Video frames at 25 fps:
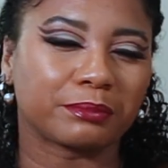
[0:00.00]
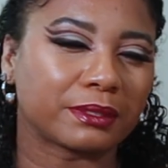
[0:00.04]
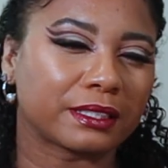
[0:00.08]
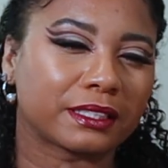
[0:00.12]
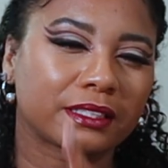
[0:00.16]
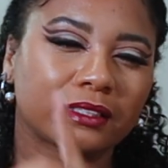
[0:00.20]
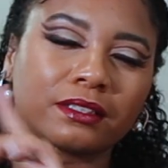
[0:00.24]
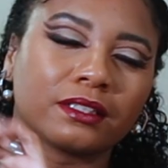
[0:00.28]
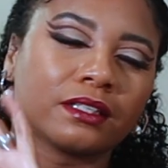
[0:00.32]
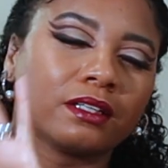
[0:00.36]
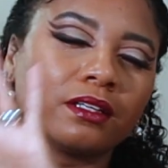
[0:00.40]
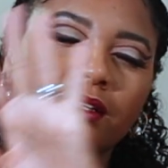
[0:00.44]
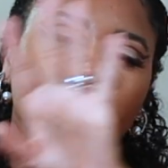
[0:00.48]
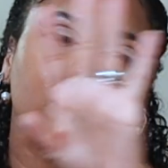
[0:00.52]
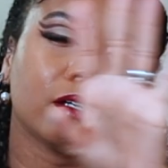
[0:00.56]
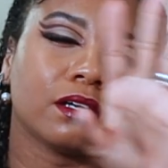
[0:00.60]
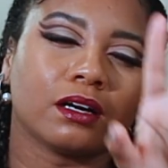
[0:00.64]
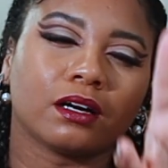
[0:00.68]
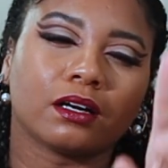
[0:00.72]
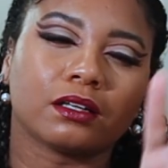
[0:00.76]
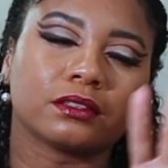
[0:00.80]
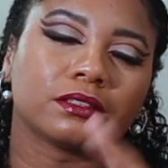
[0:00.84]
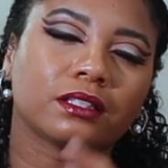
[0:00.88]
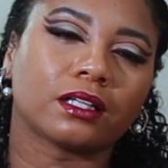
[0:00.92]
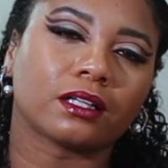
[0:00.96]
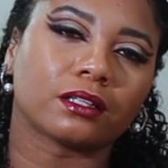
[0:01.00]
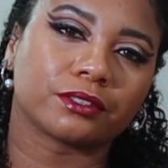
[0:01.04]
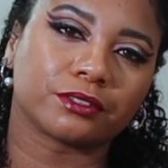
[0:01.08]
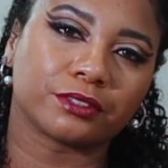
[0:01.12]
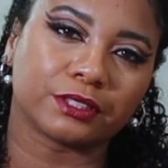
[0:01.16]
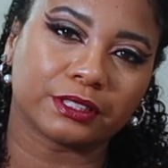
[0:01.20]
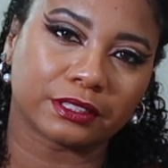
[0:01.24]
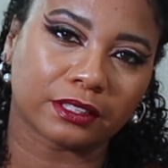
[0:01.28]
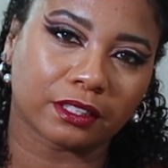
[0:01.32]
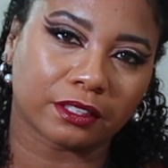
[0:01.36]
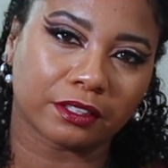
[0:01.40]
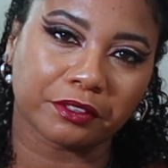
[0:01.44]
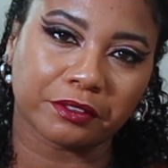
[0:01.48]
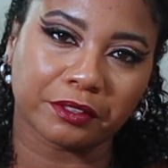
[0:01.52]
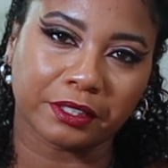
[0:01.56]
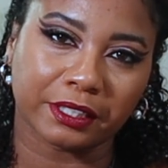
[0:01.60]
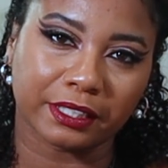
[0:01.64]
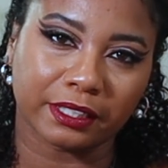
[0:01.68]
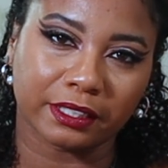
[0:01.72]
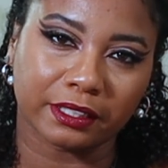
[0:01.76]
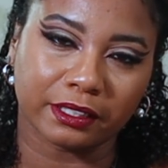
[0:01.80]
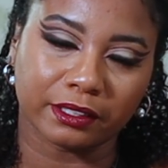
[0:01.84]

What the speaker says: but all Dollar Trees aren't created